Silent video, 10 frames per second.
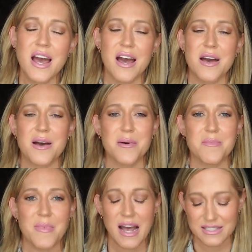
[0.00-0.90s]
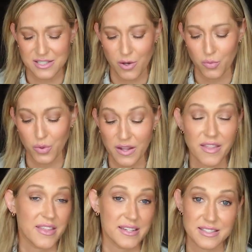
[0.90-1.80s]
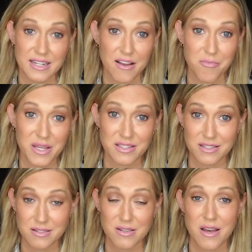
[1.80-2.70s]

I saw one of the things that I've been